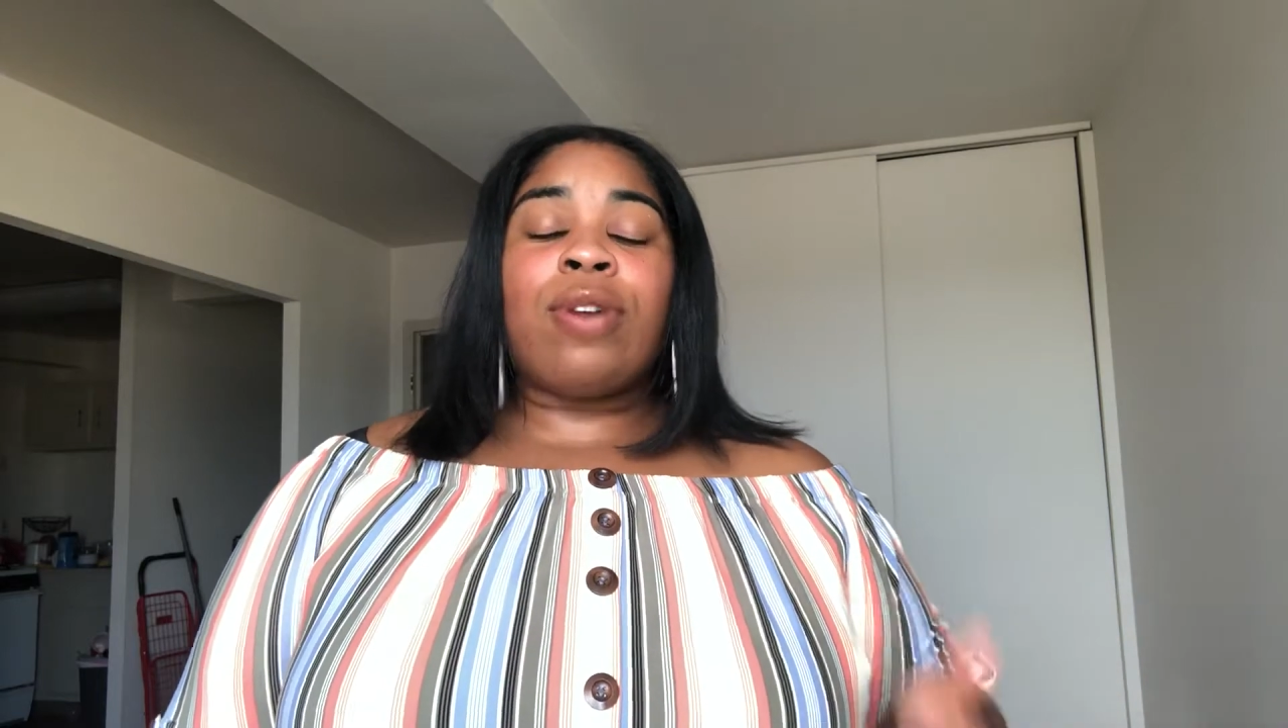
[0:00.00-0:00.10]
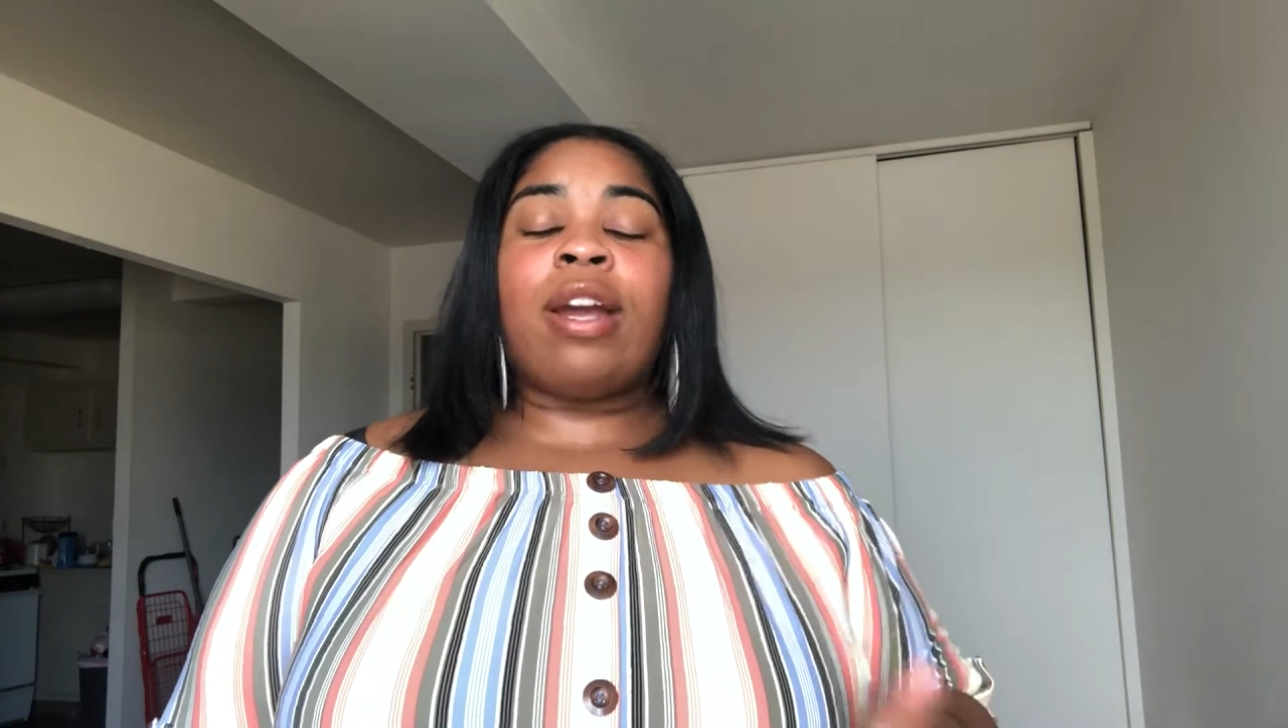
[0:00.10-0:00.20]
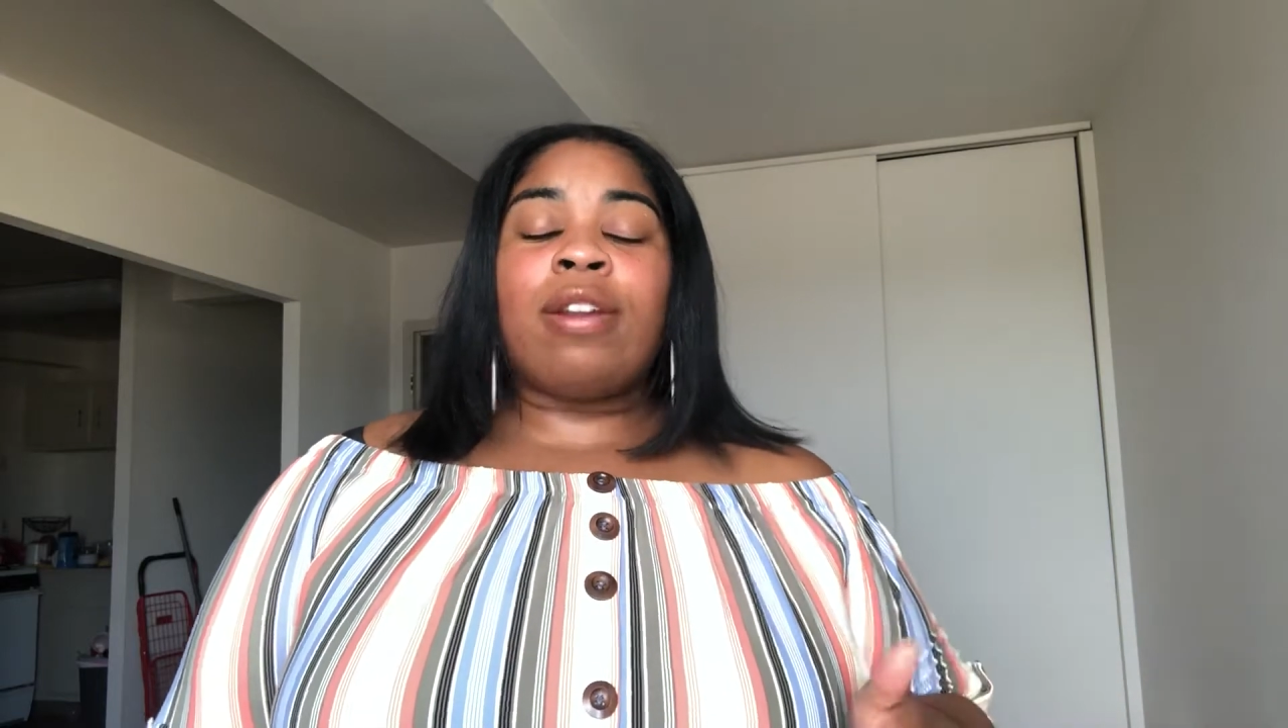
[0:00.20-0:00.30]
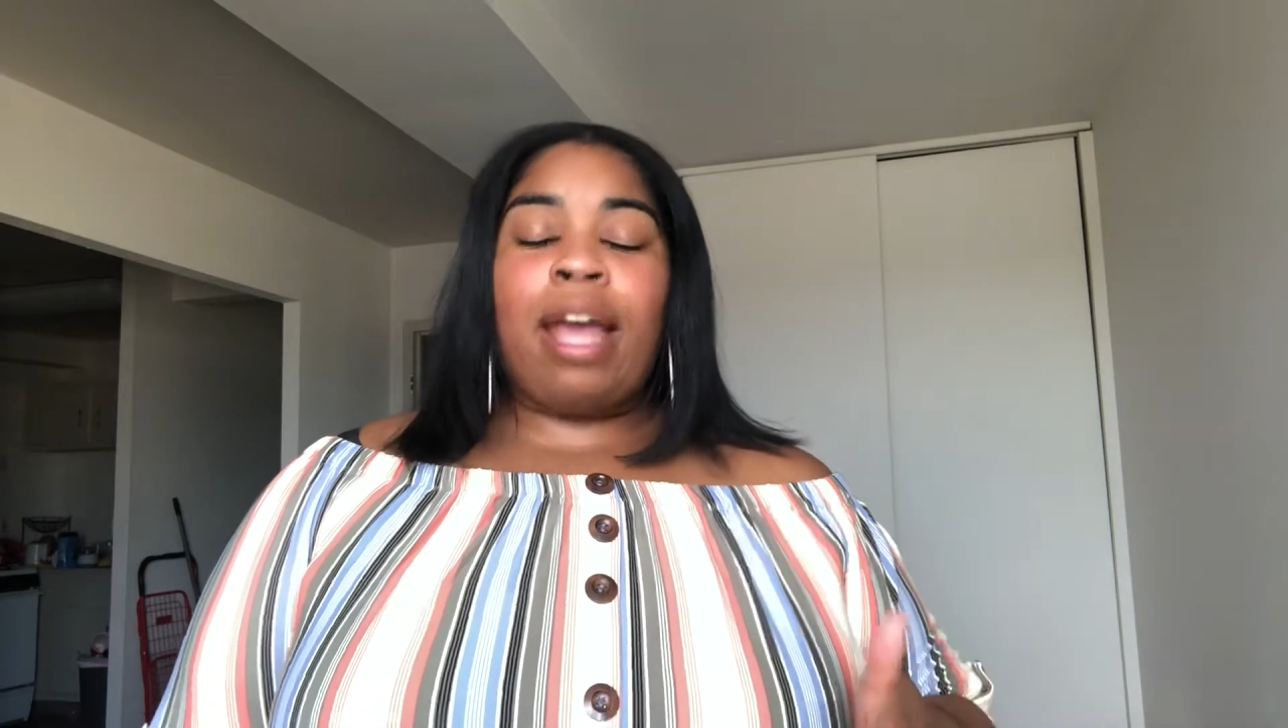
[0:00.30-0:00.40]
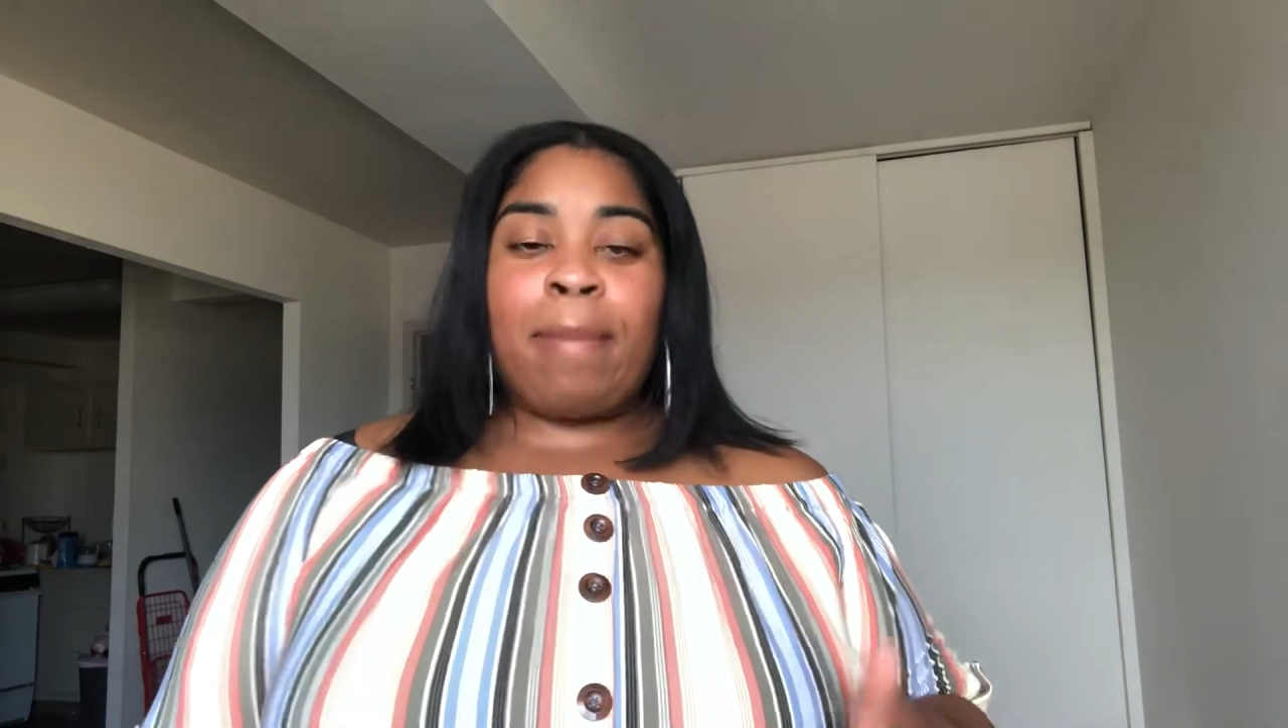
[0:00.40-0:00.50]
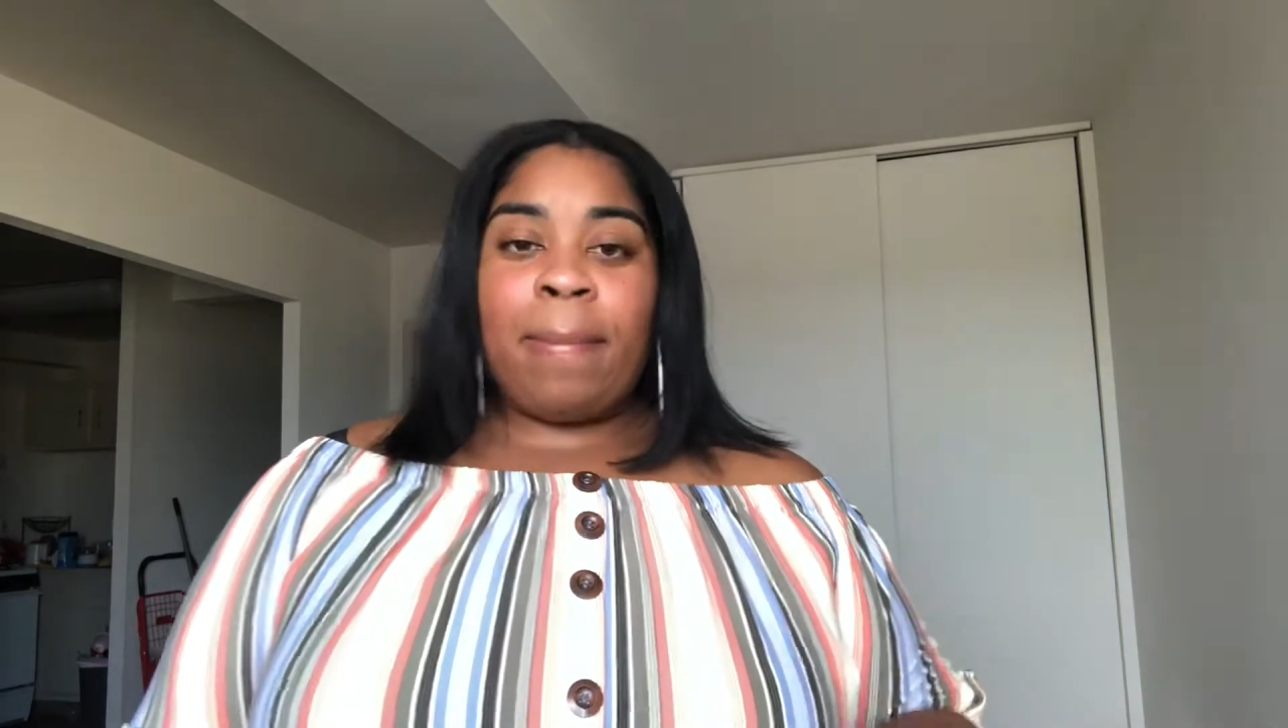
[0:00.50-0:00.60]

I had my